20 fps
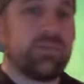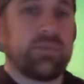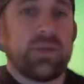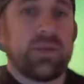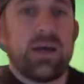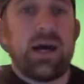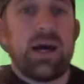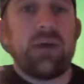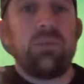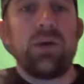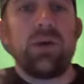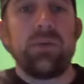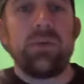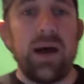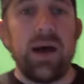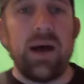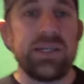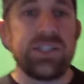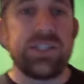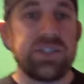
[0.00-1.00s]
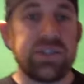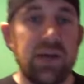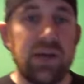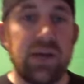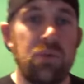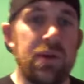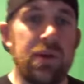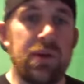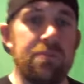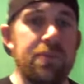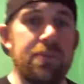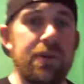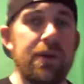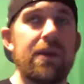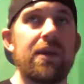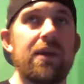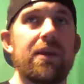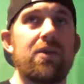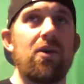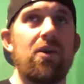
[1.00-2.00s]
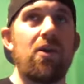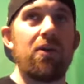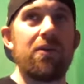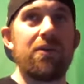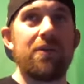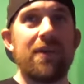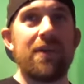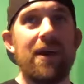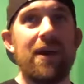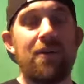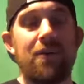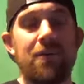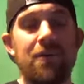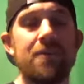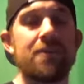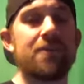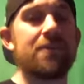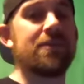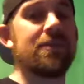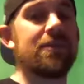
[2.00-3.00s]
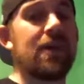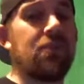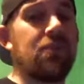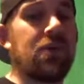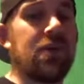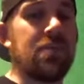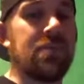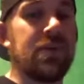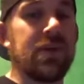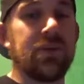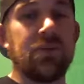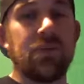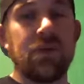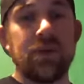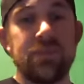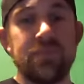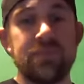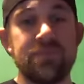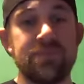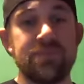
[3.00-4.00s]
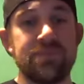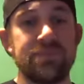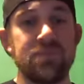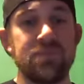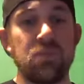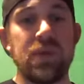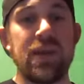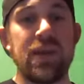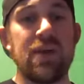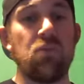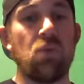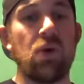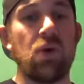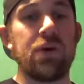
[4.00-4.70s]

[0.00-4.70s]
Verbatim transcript: I want to, yeah. I, just, I want a big garden now. I want a big one. We have one.